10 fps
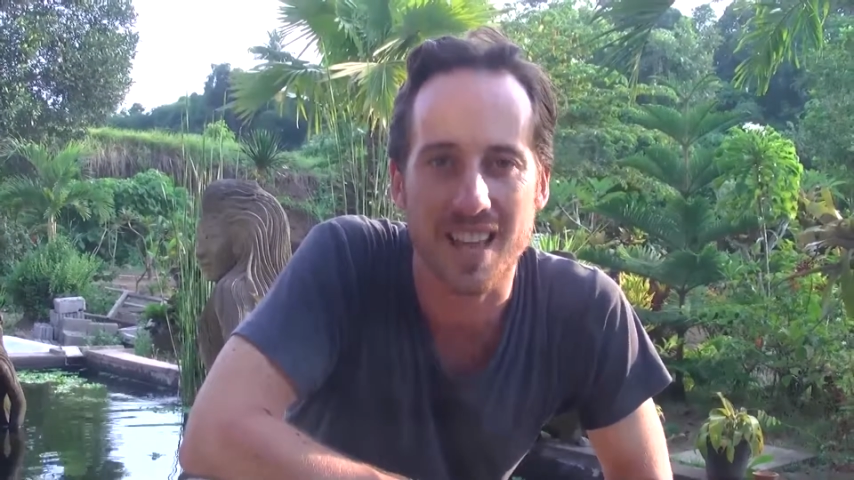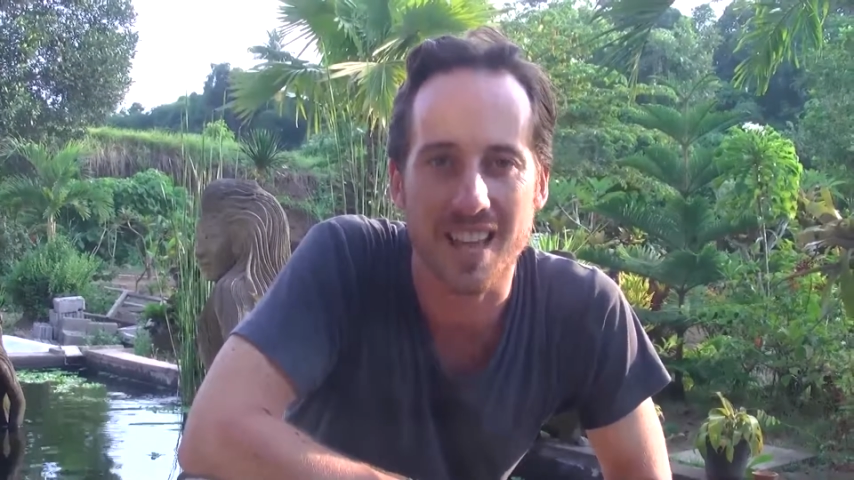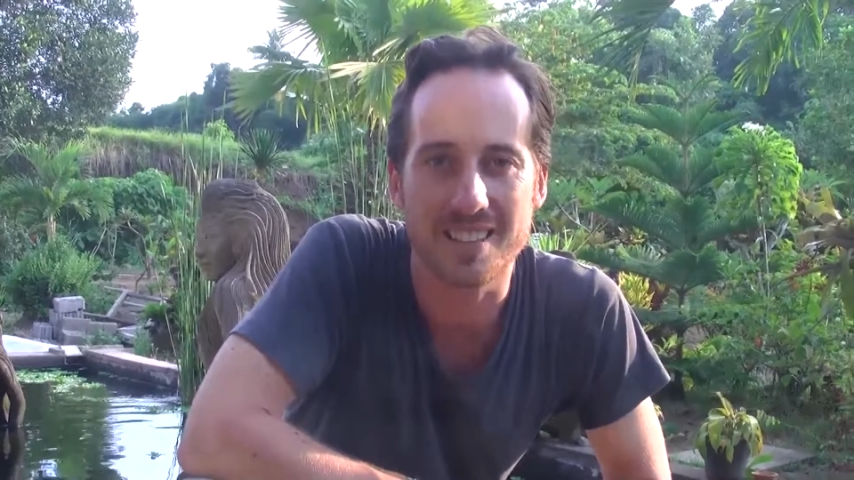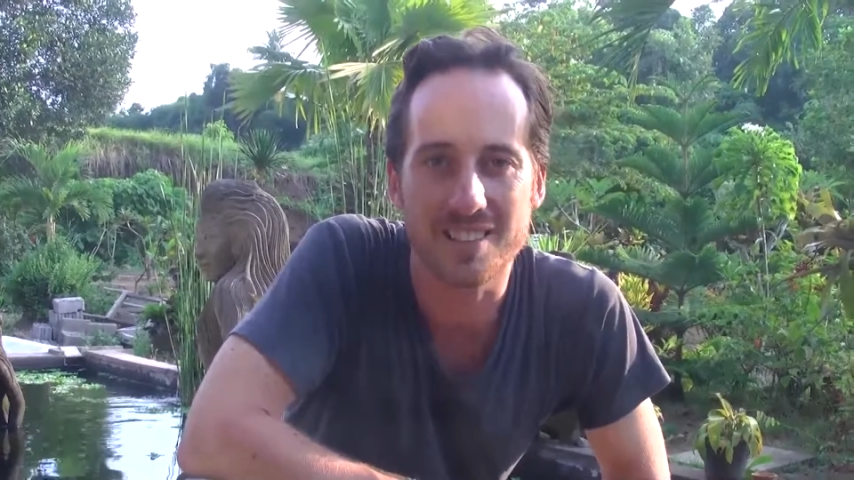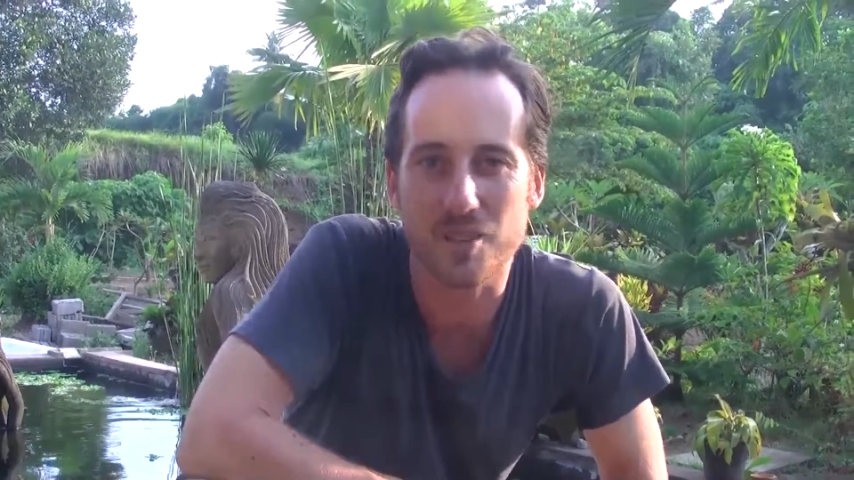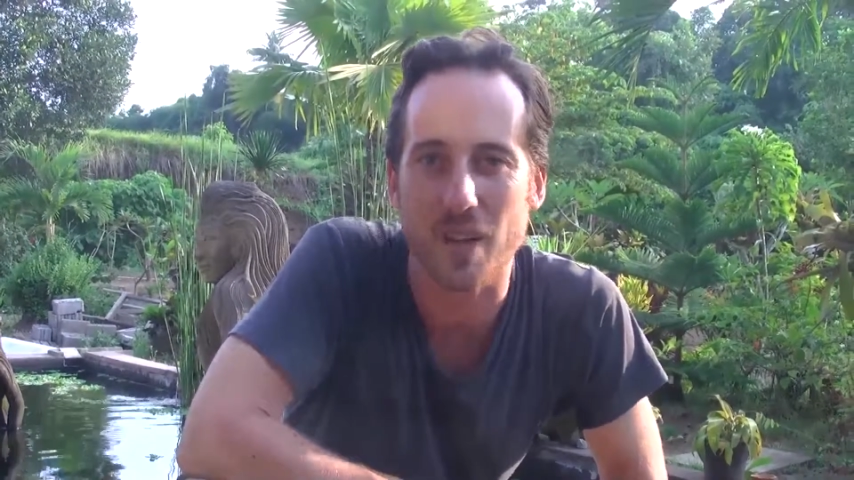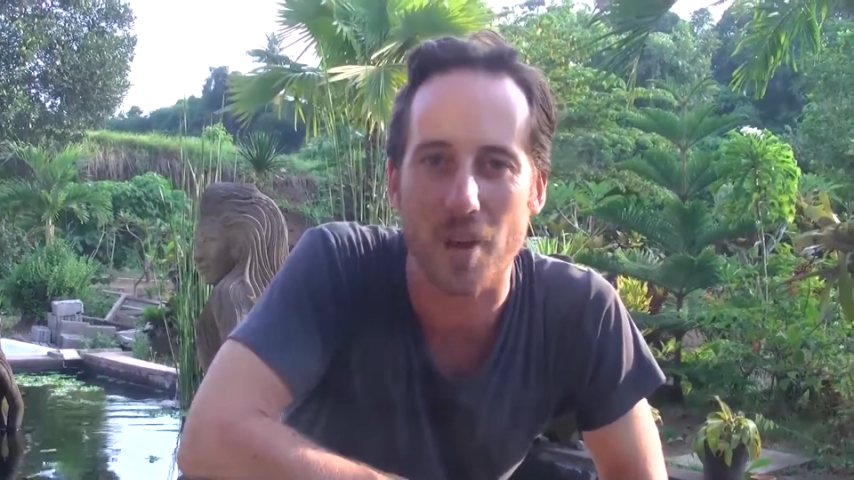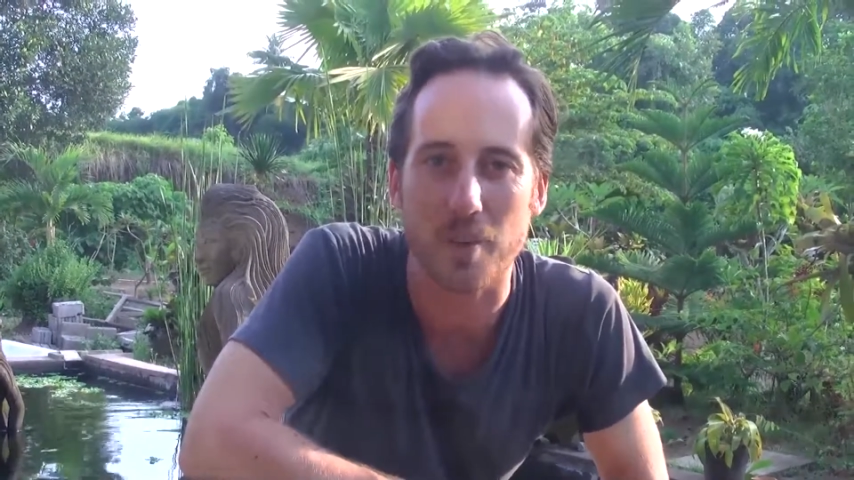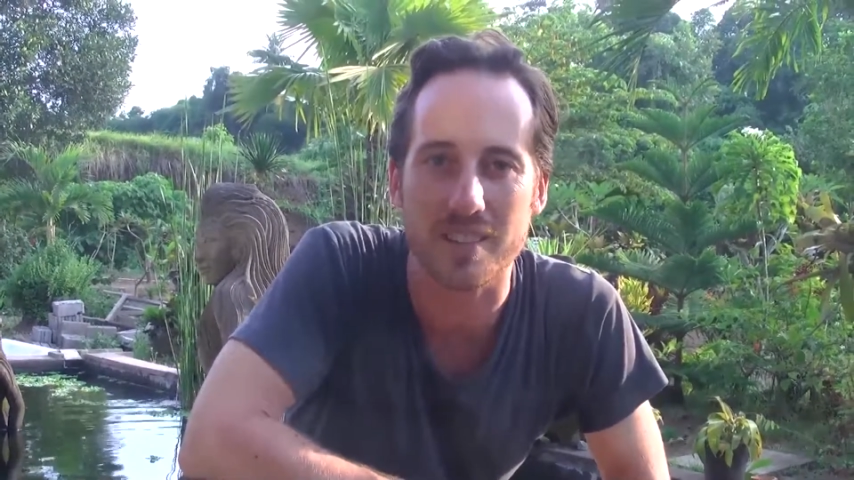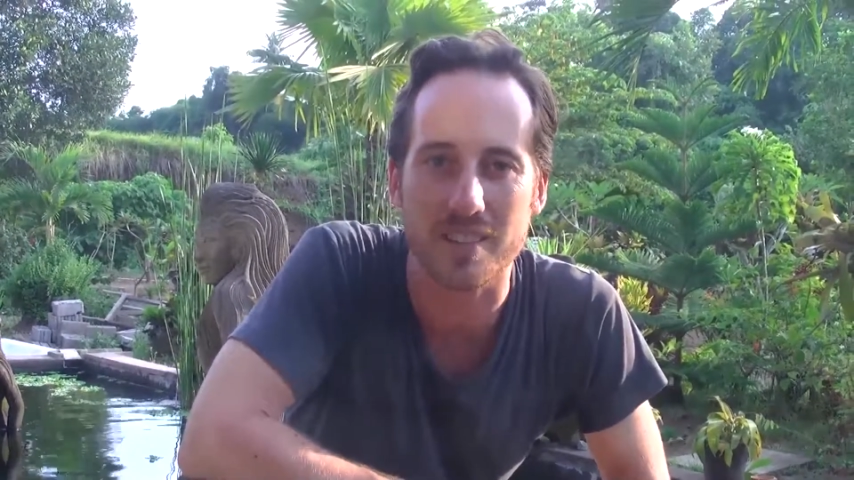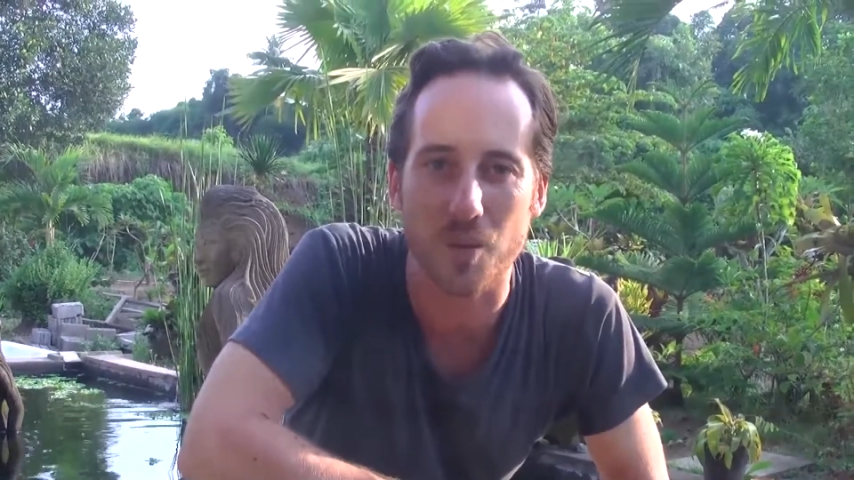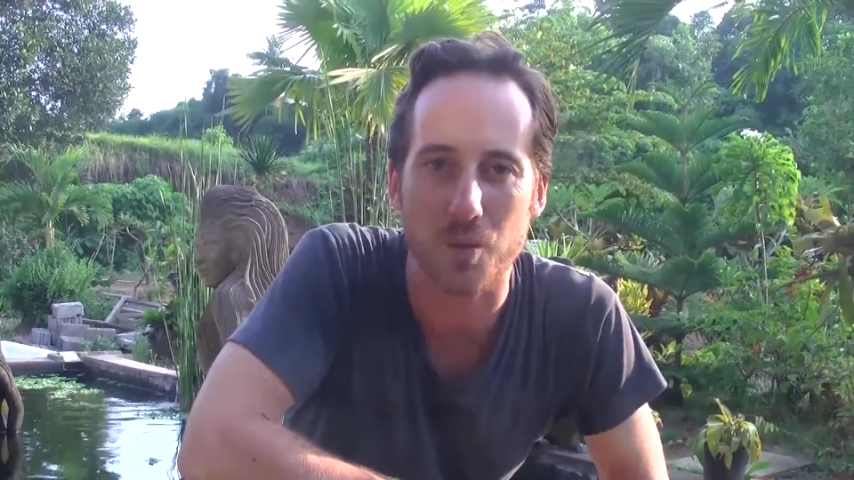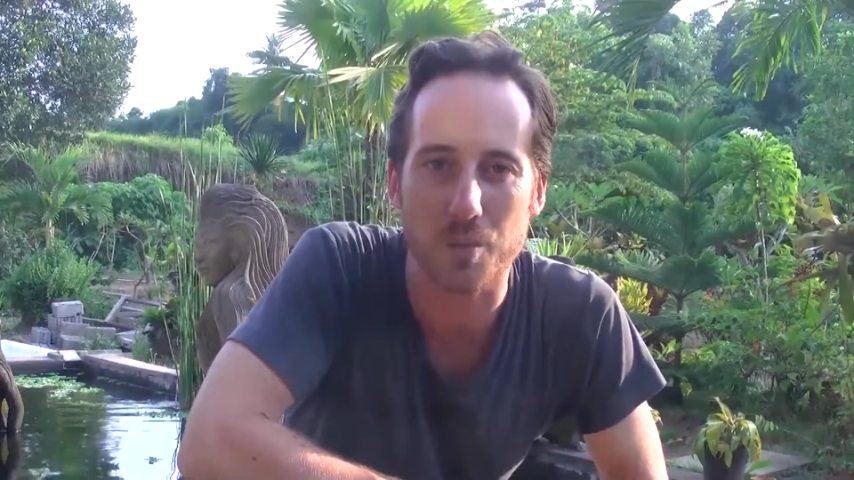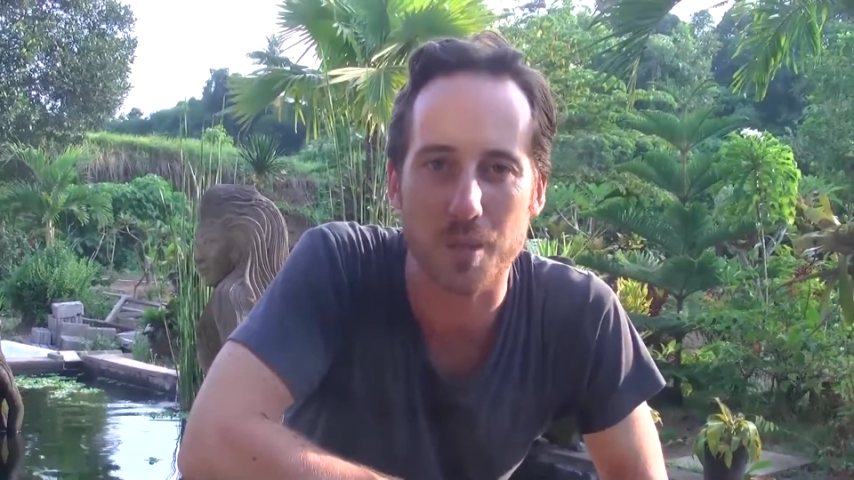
and surround myself with